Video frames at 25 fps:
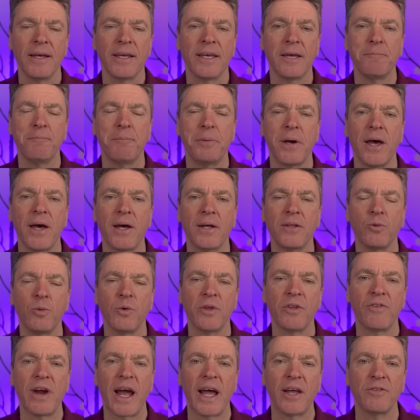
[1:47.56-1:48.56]
compared
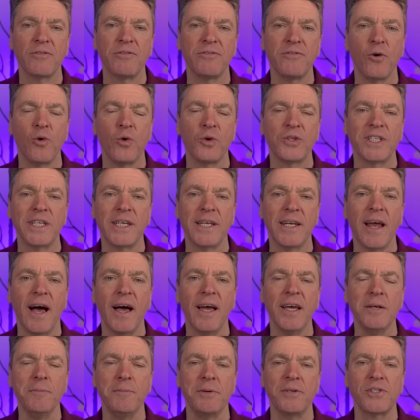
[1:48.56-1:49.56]
with around
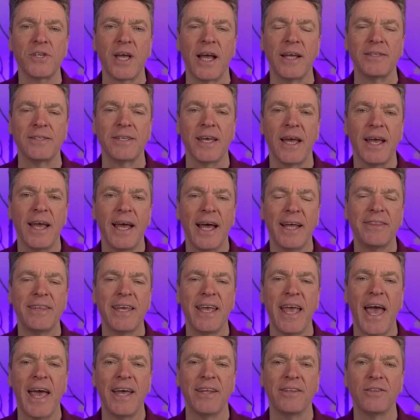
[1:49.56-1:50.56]
49% at
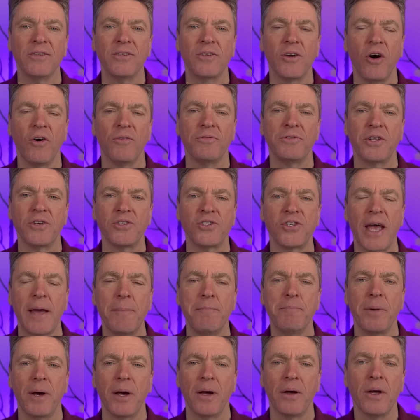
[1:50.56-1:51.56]
the end of
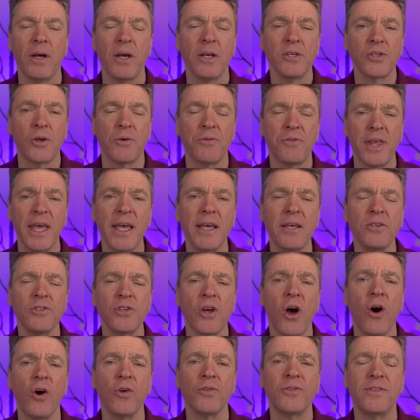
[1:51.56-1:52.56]
December. So
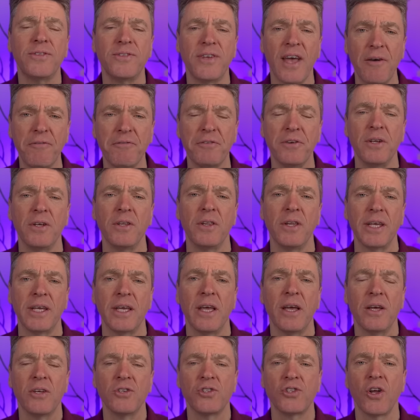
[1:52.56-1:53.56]
things are
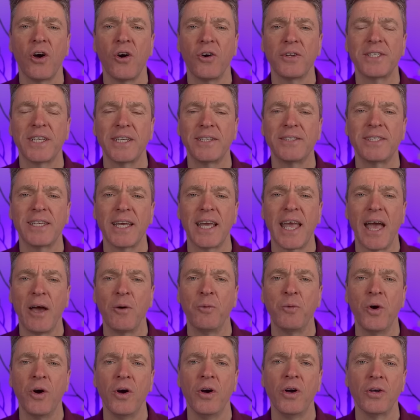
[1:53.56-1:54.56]
definitely starting to
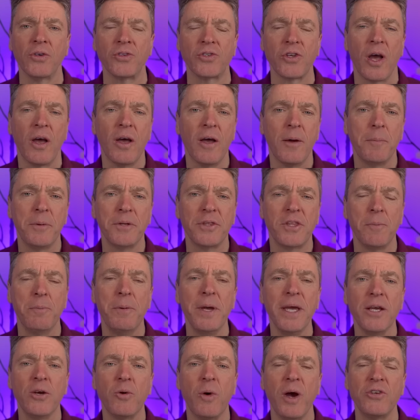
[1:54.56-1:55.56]
get worse. But the
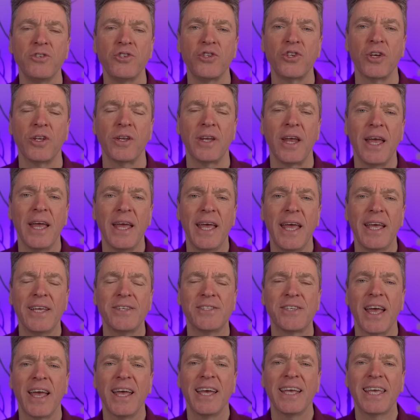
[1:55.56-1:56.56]
big question
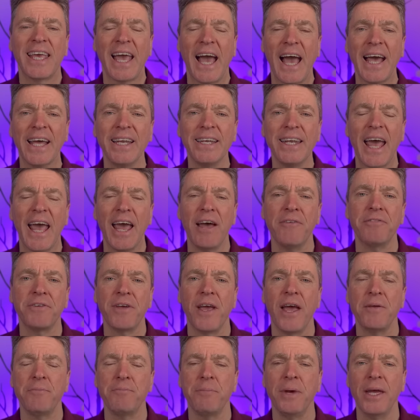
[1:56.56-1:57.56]
is can
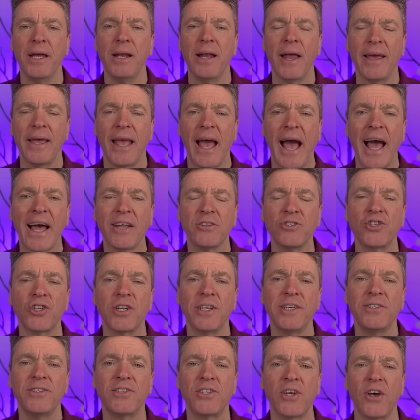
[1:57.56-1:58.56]
Javier Milei
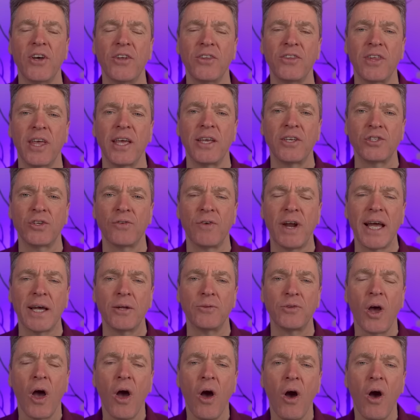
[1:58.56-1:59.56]
actually turn things around?